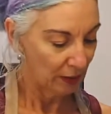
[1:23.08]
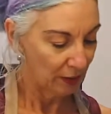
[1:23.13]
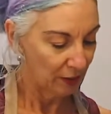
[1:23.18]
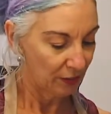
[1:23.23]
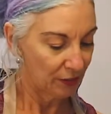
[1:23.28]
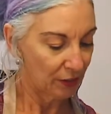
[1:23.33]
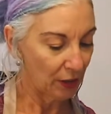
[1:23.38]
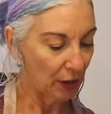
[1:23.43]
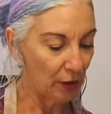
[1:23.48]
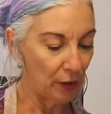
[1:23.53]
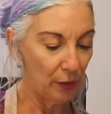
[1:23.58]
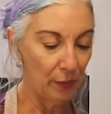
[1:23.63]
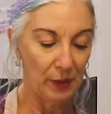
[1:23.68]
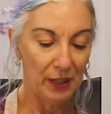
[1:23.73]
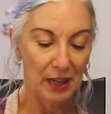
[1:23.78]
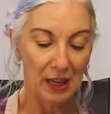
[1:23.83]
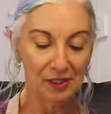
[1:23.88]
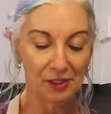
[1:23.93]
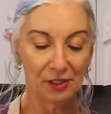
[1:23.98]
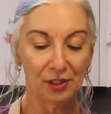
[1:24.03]
So
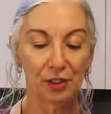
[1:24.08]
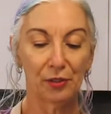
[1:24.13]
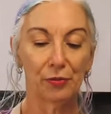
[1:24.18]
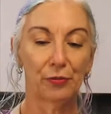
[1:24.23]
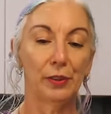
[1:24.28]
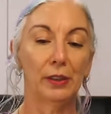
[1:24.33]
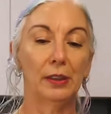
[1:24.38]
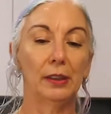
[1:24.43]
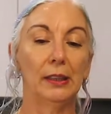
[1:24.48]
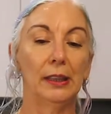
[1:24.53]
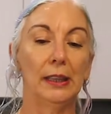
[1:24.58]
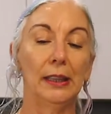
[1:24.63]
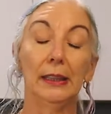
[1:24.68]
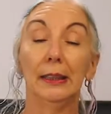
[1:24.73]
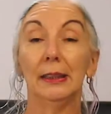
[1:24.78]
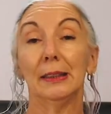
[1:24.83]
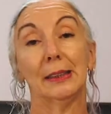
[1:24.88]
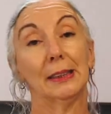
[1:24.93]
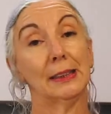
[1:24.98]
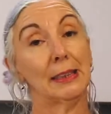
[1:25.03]
it has a different
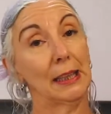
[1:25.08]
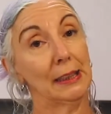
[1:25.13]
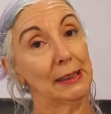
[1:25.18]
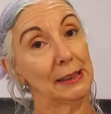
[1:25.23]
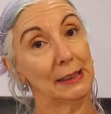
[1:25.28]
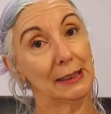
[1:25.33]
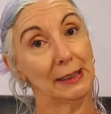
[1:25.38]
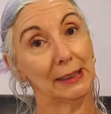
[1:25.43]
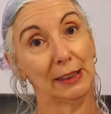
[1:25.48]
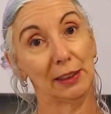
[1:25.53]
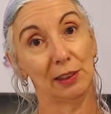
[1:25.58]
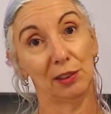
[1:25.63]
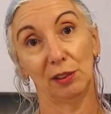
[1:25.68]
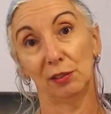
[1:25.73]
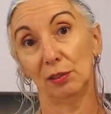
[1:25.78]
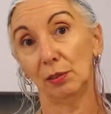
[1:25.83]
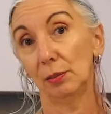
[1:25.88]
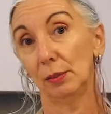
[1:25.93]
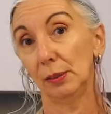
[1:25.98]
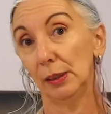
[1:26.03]
lid, stainless
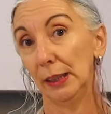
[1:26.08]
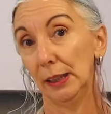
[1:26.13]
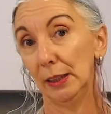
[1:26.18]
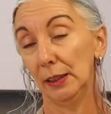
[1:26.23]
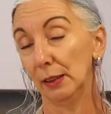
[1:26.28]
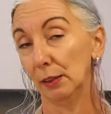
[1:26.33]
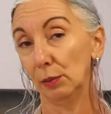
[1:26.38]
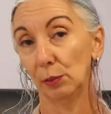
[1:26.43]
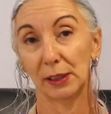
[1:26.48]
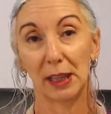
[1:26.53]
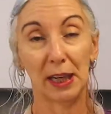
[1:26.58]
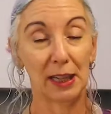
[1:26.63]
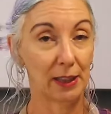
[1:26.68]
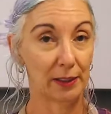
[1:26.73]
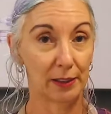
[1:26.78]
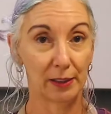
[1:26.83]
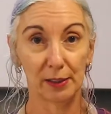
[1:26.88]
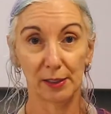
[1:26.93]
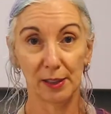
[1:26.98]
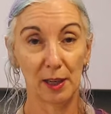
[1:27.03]
steel lid. It'll
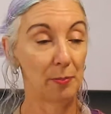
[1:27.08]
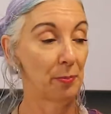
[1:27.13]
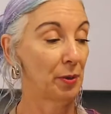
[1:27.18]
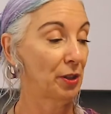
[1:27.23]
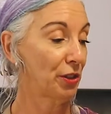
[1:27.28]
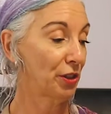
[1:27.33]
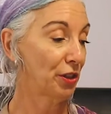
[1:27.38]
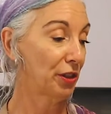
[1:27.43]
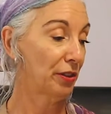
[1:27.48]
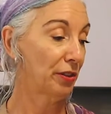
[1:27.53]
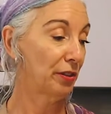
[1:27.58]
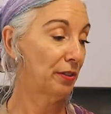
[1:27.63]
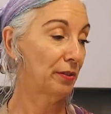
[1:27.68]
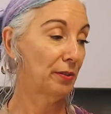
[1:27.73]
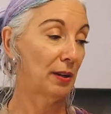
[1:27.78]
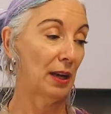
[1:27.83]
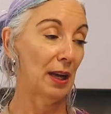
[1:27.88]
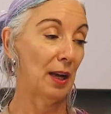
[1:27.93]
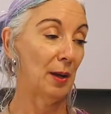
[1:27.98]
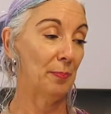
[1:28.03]
take the
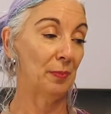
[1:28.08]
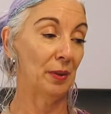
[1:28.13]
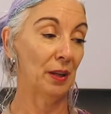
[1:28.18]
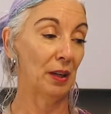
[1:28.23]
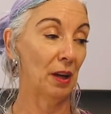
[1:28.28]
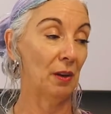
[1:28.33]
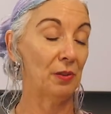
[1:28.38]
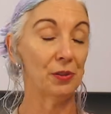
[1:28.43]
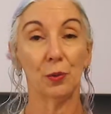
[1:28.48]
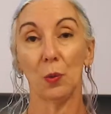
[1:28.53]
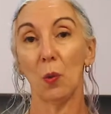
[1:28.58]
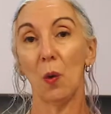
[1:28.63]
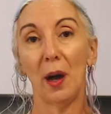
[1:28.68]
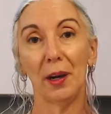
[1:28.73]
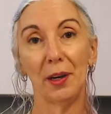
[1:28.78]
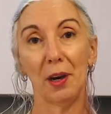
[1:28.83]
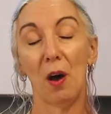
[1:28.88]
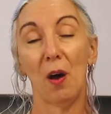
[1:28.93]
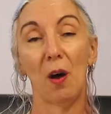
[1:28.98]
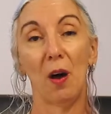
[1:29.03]
temperature. It goes
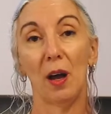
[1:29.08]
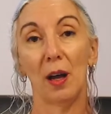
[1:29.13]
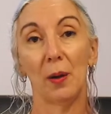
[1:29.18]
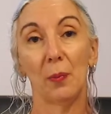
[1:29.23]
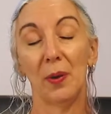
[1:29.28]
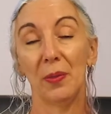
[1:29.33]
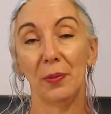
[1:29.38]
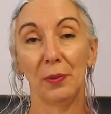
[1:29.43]
quite high. When